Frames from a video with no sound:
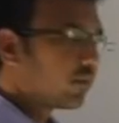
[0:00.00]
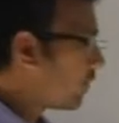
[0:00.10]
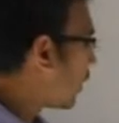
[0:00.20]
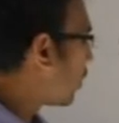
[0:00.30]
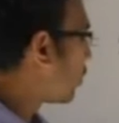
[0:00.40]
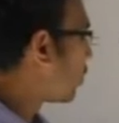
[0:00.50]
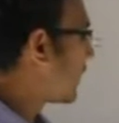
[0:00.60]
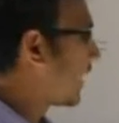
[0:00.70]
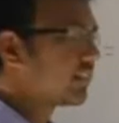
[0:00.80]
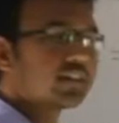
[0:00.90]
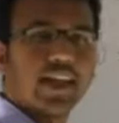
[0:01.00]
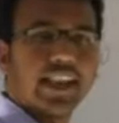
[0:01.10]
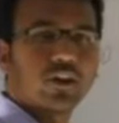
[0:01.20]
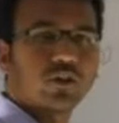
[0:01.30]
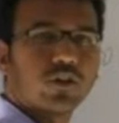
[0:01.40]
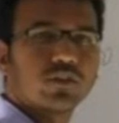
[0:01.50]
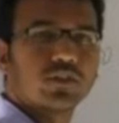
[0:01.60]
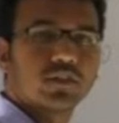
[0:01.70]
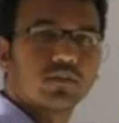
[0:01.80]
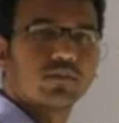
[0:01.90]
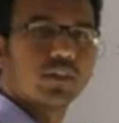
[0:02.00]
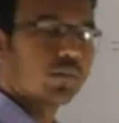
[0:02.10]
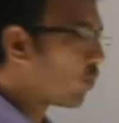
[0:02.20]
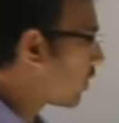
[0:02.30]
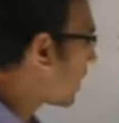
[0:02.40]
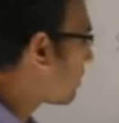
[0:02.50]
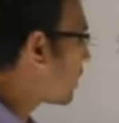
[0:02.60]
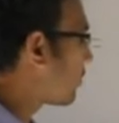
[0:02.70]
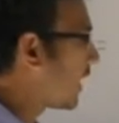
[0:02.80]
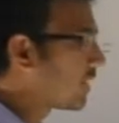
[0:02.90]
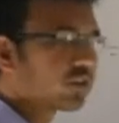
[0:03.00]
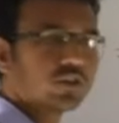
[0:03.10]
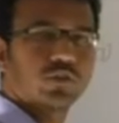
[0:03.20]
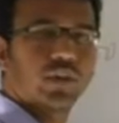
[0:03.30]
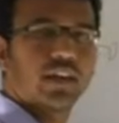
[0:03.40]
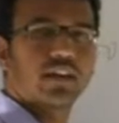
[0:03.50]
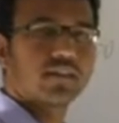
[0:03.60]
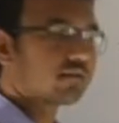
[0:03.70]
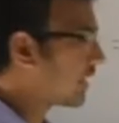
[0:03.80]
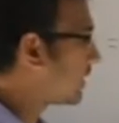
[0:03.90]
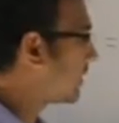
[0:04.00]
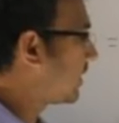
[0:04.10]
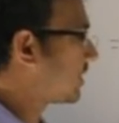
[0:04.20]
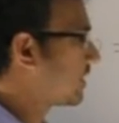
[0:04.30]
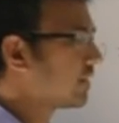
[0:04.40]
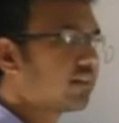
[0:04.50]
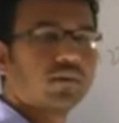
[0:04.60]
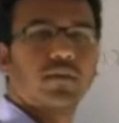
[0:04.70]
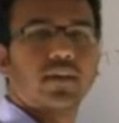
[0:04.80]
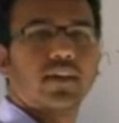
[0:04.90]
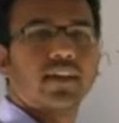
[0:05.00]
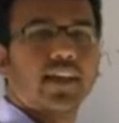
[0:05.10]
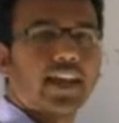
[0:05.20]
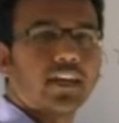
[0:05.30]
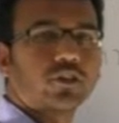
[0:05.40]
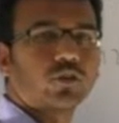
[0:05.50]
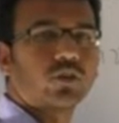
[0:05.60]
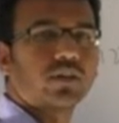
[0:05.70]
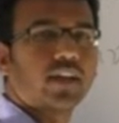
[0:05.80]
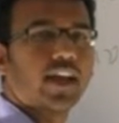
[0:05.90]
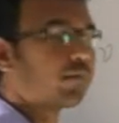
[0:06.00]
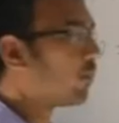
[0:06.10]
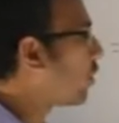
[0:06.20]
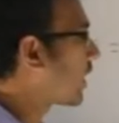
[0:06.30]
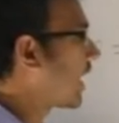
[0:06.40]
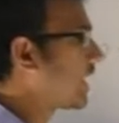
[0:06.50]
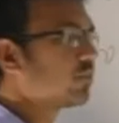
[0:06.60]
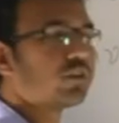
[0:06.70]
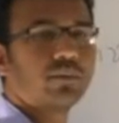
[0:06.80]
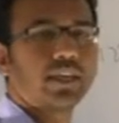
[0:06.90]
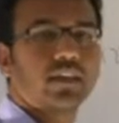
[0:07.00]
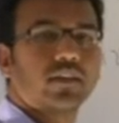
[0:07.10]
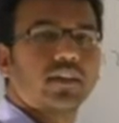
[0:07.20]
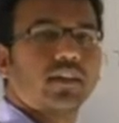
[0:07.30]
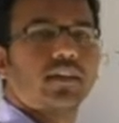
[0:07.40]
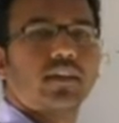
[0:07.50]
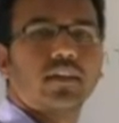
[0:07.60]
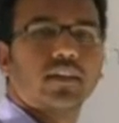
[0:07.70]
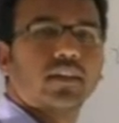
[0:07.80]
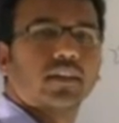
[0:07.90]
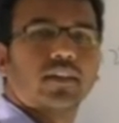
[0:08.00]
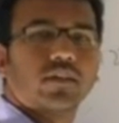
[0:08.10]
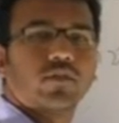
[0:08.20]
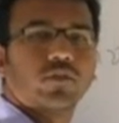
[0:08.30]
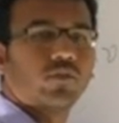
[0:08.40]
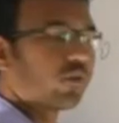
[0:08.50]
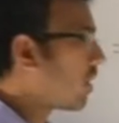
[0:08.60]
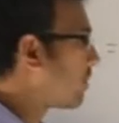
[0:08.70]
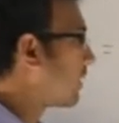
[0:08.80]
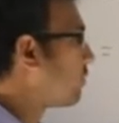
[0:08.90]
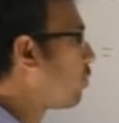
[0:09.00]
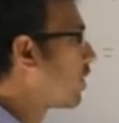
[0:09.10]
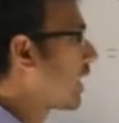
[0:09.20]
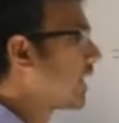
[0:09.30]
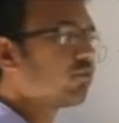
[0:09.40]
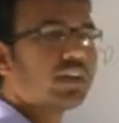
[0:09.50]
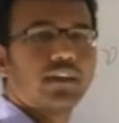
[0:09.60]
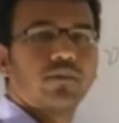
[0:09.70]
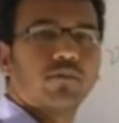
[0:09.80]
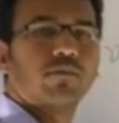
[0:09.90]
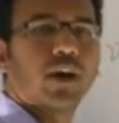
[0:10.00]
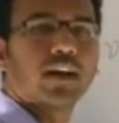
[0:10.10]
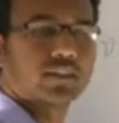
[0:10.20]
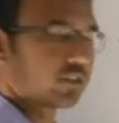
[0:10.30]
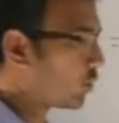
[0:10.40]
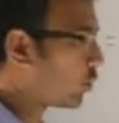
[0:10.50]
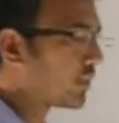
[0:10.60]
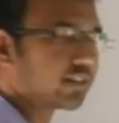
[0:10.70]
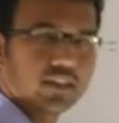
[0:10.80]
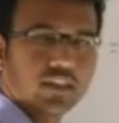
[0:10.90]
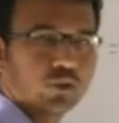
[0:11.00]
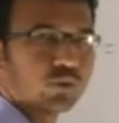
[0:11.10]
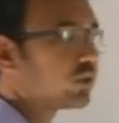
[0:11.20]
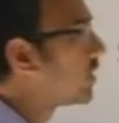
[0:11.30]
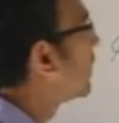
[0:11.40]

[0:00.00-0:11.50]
We all know that electrons, the more number of electrons will reach this electrode and more current will be formed, more current will pass through this circuit.